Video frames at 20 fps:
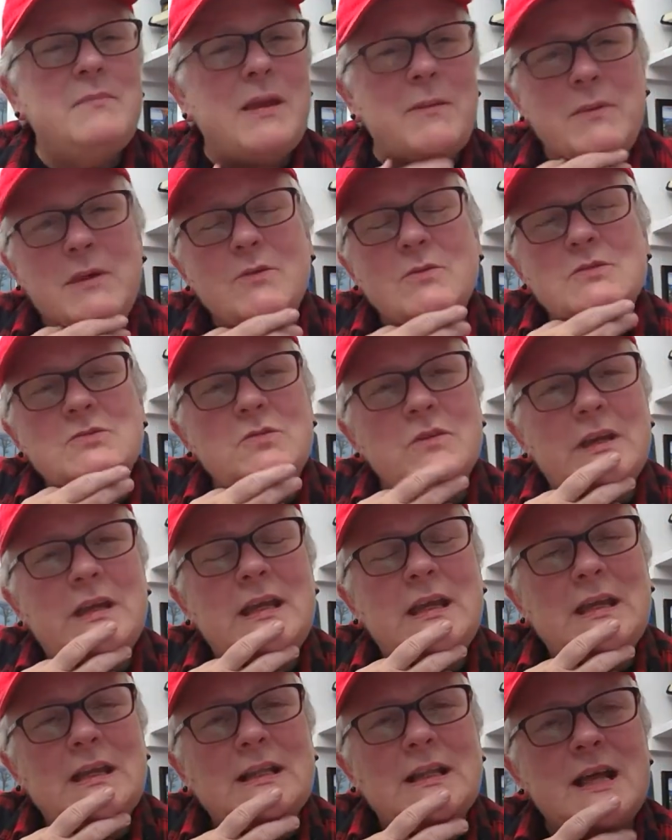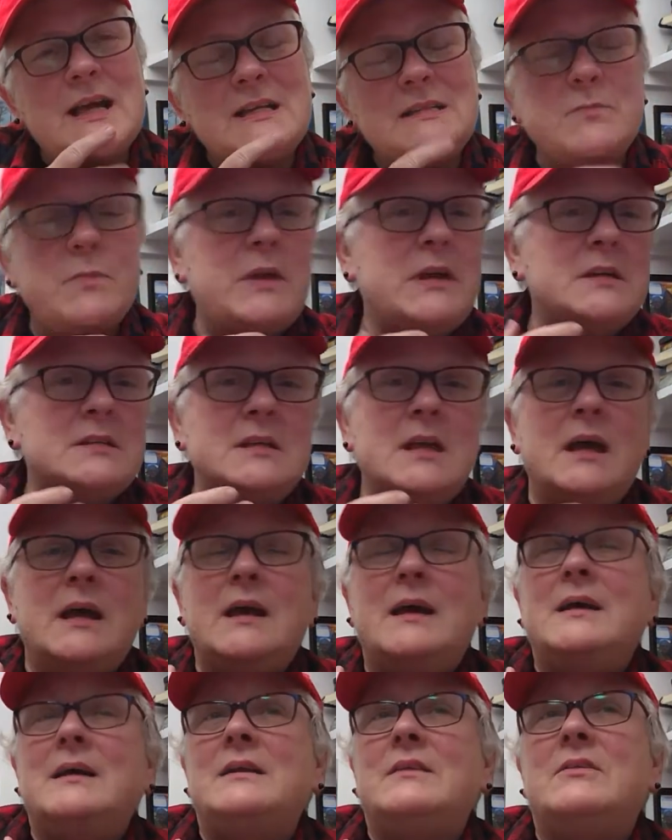Maybe it was reading class because
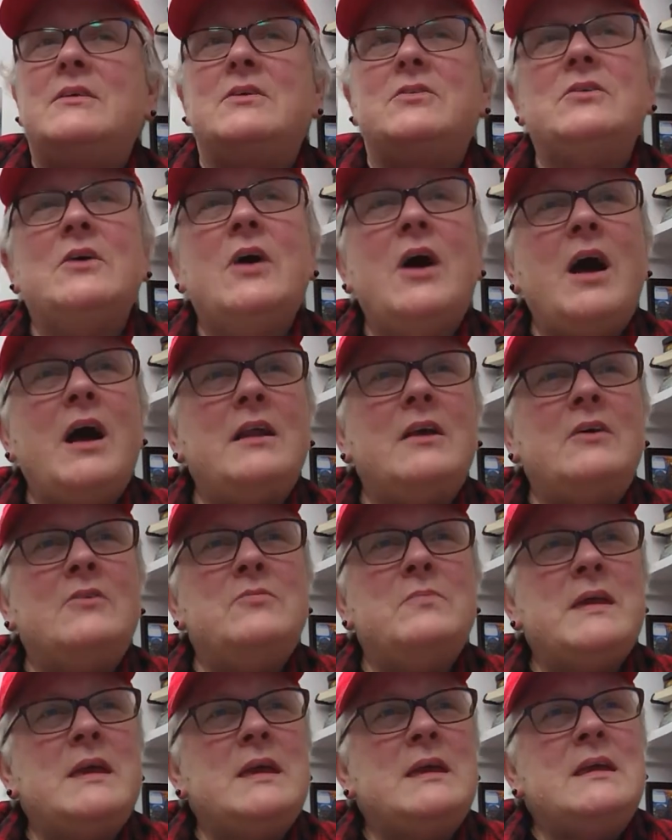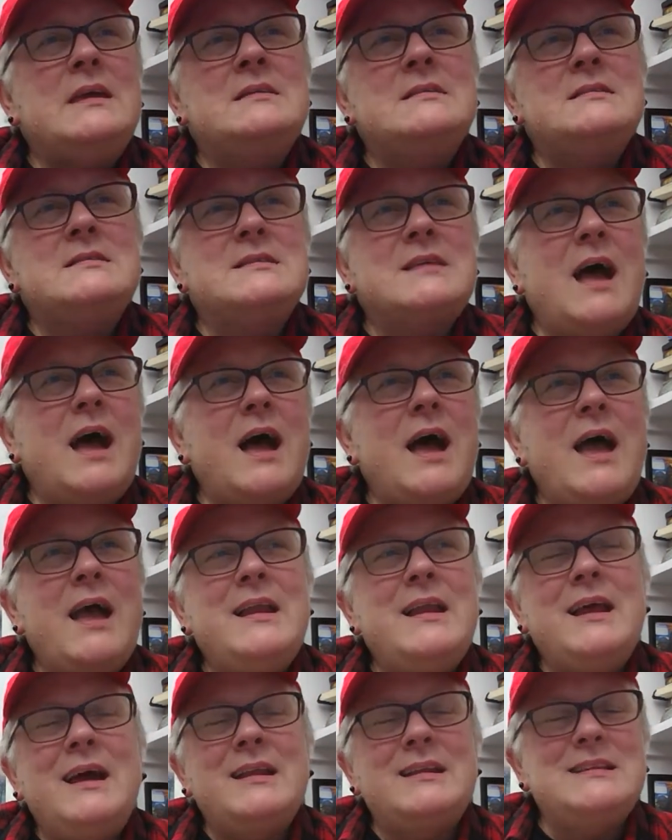the thought of being
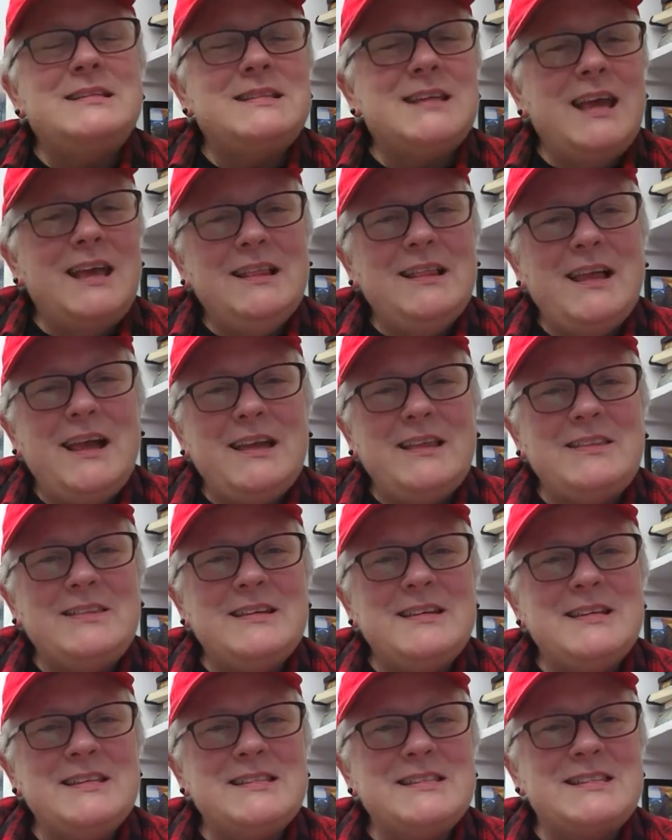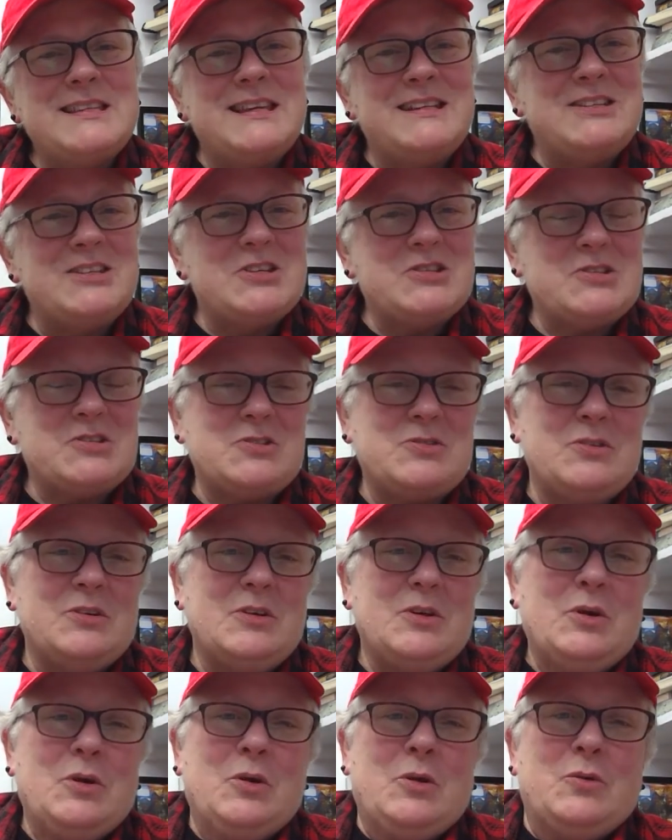inside on a day like this and just
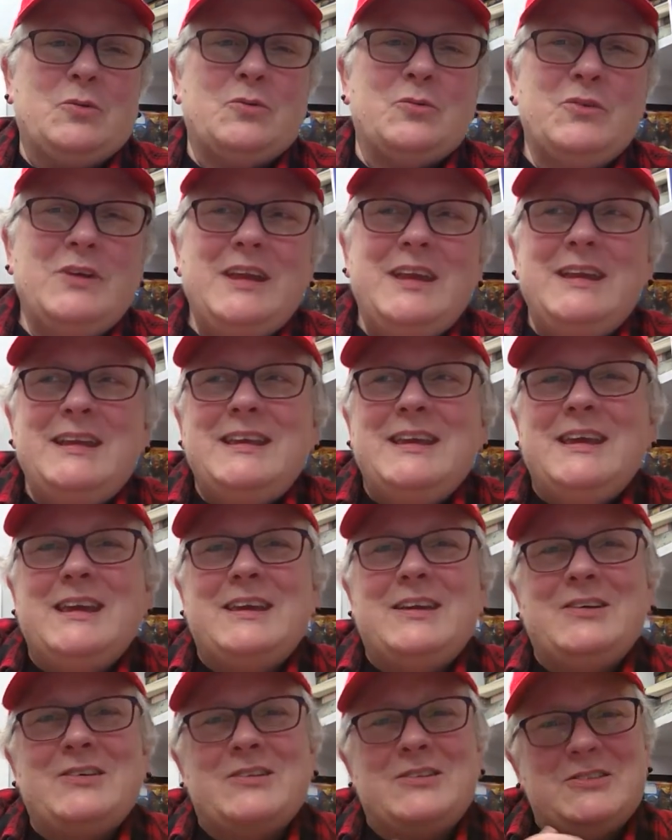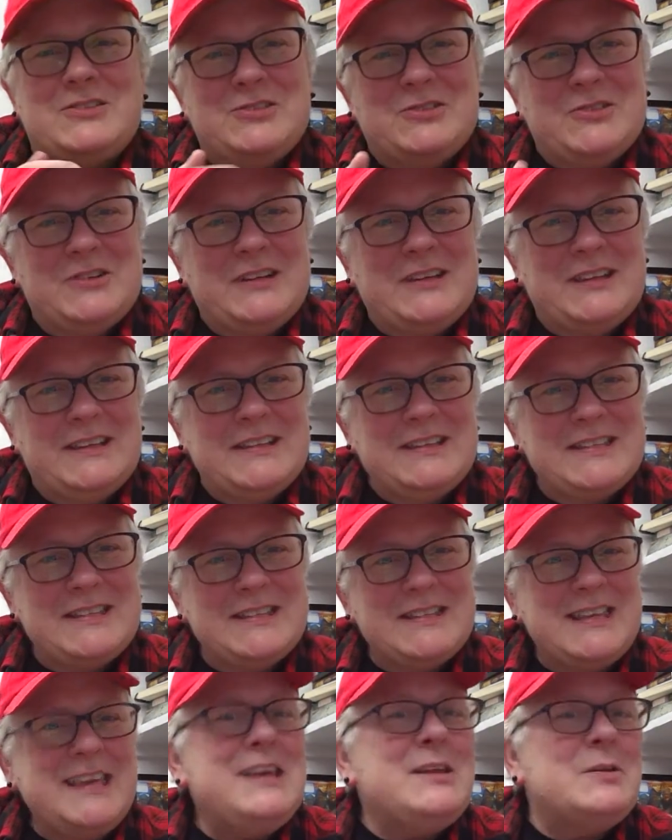reading or doing
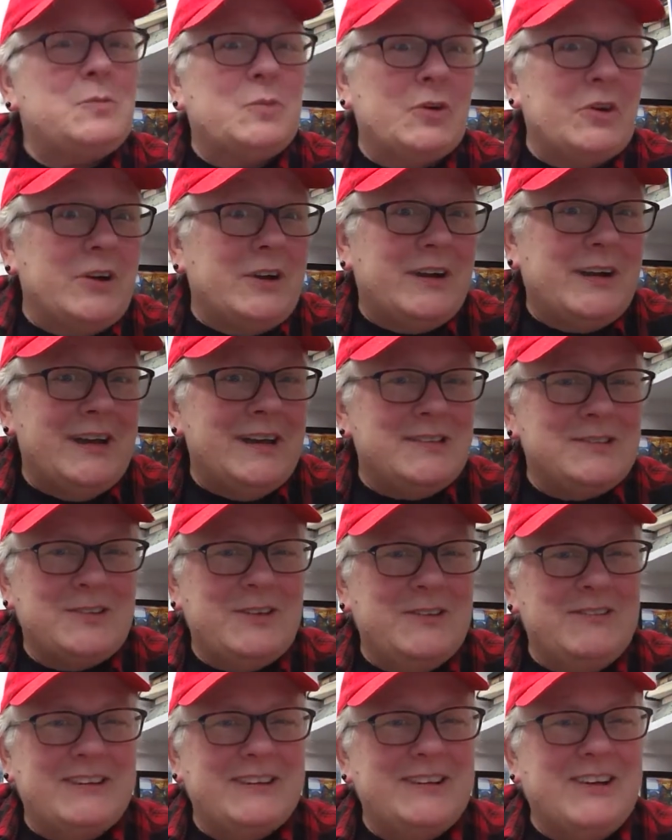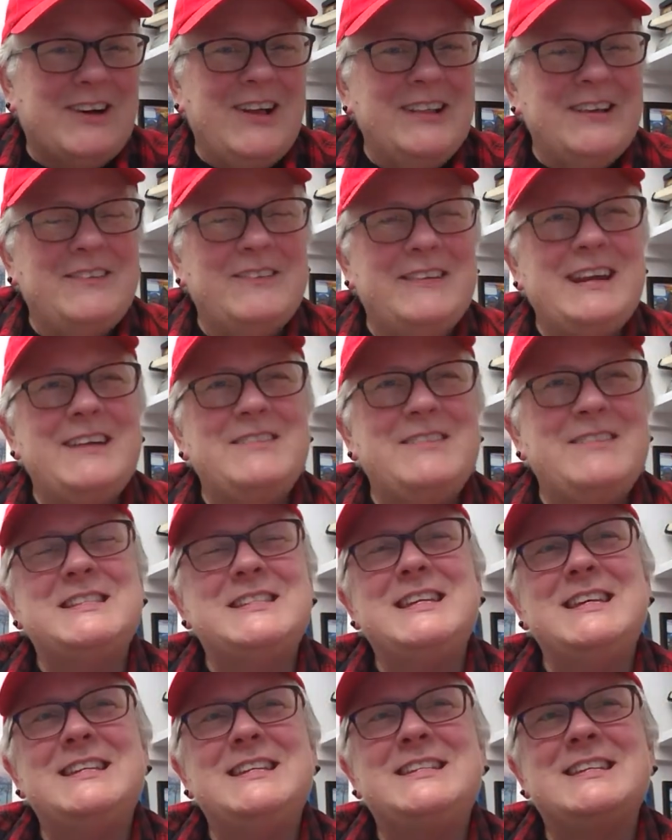seat work, as we would call it when I was
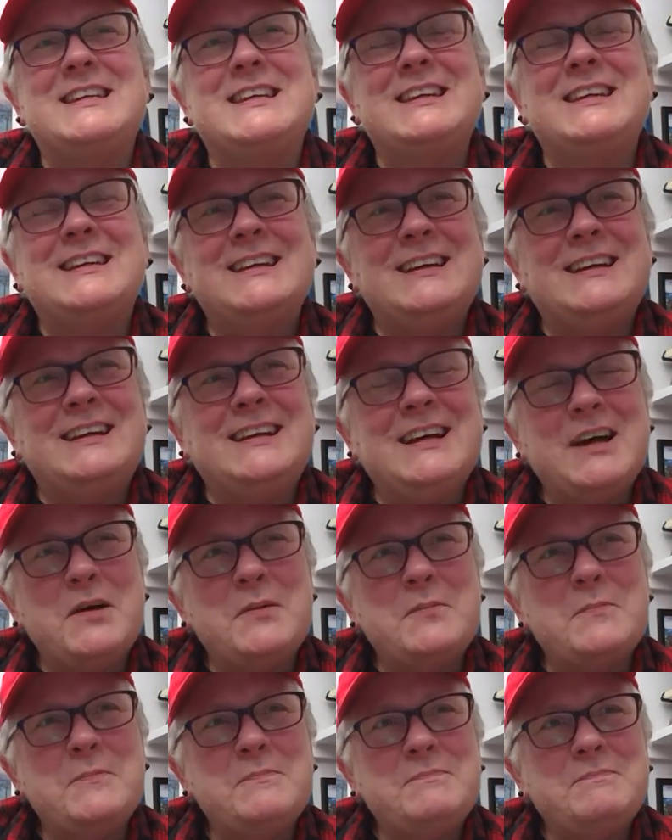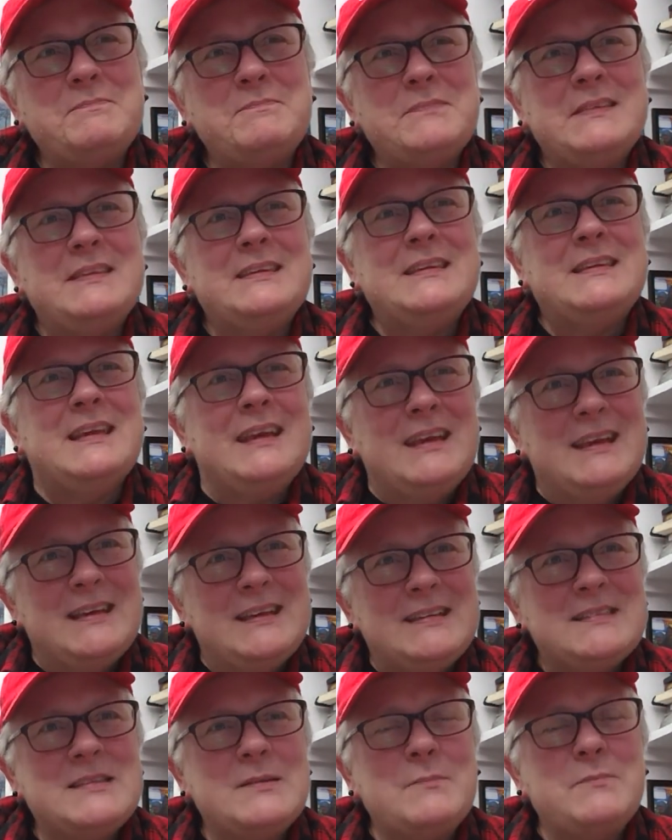teaching, um,
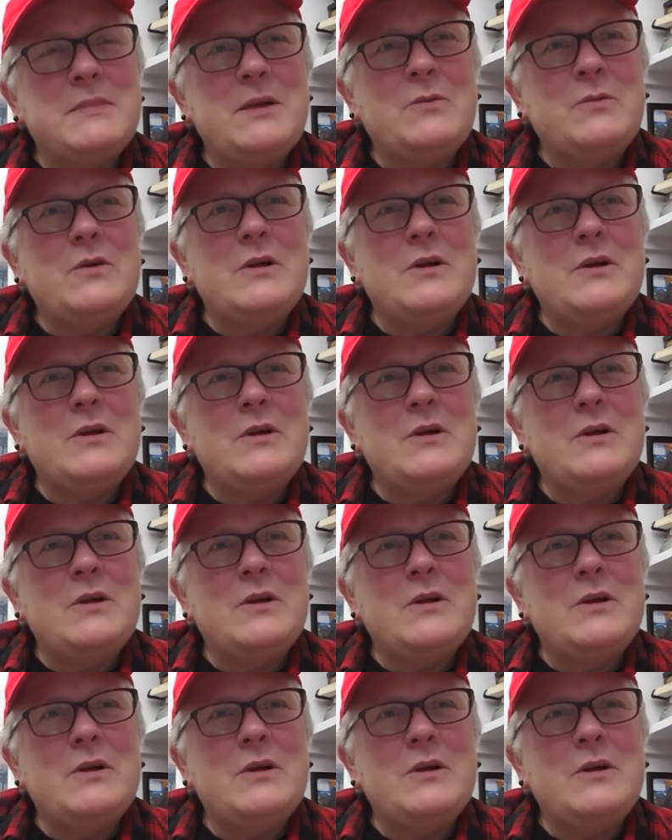something